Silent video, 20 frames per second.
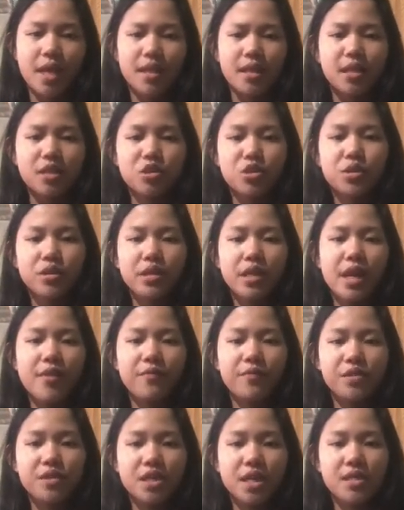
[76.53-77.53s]
The theory
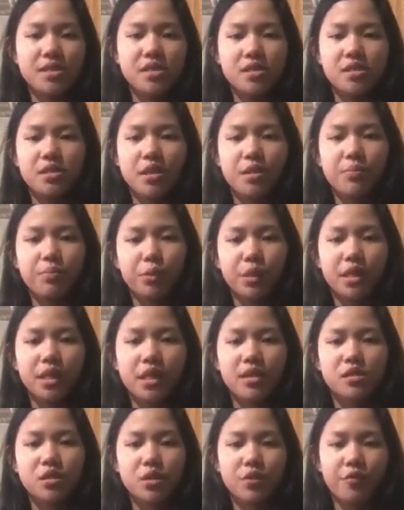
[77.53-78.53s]
emphasizes the
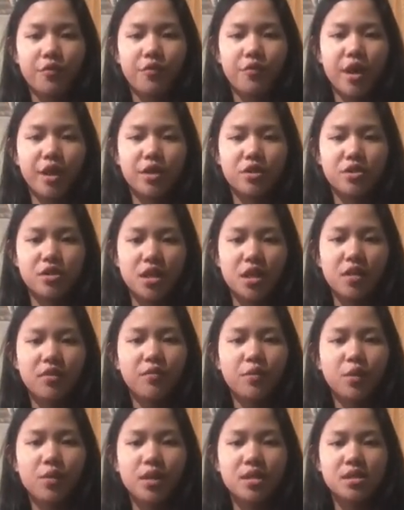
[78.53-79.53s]
importance of various
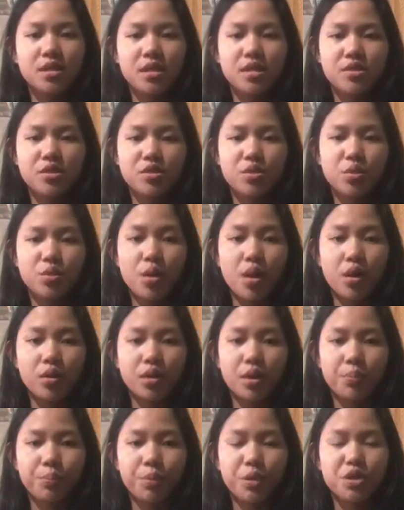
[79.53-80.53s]
influences
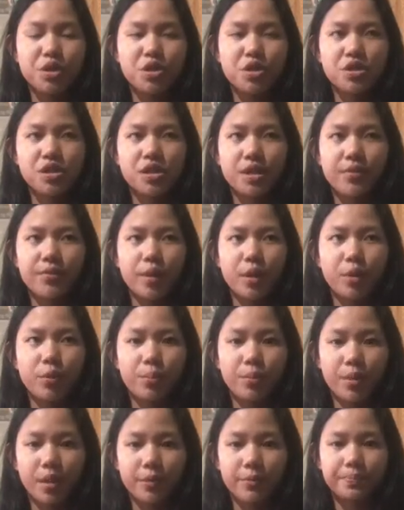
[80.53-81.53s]
throughout a person's
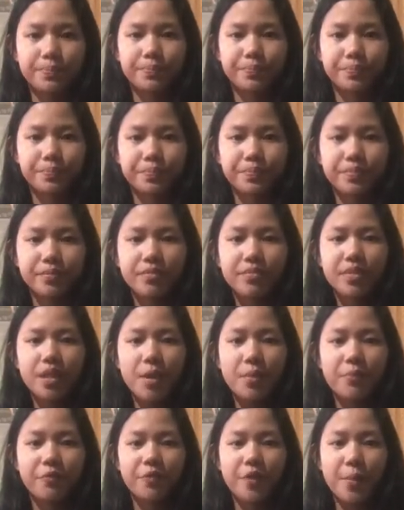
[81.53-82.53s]
development,
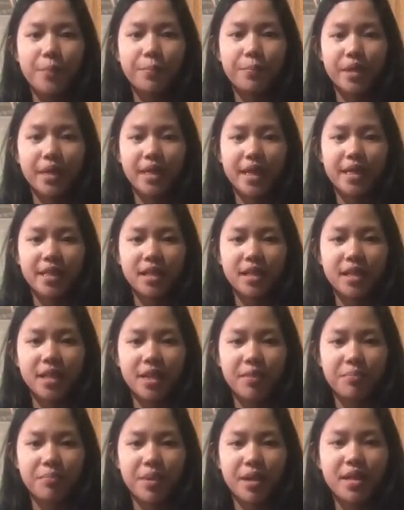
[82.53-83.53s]
from prenatal
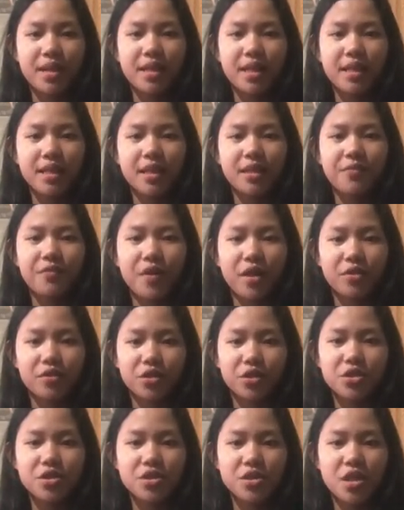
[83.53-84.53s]
and perinatal
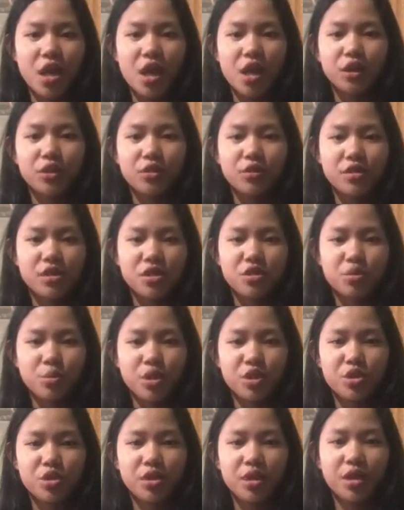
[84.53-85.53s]
factors to
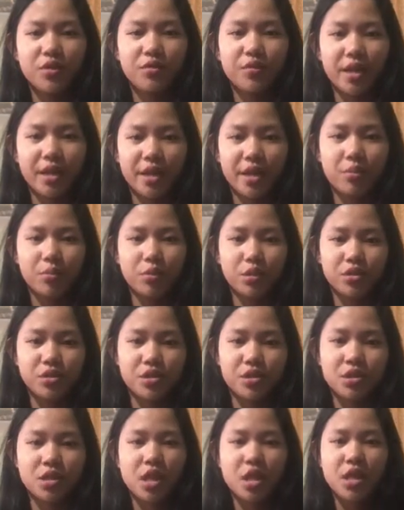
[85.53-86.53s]
situational
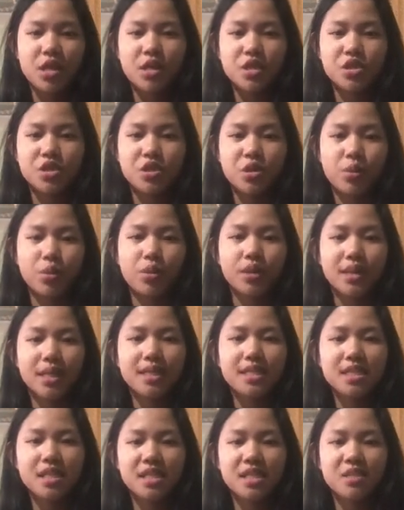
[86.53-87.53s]
variables. So,
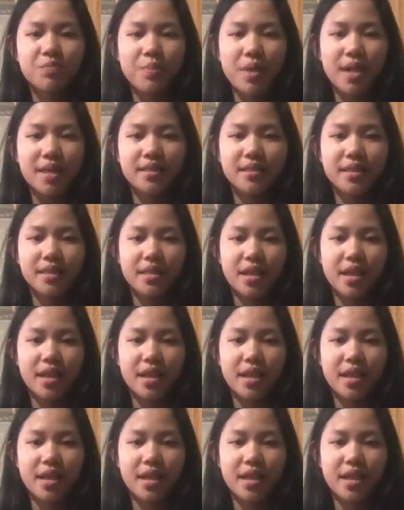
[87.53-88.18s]
let's expand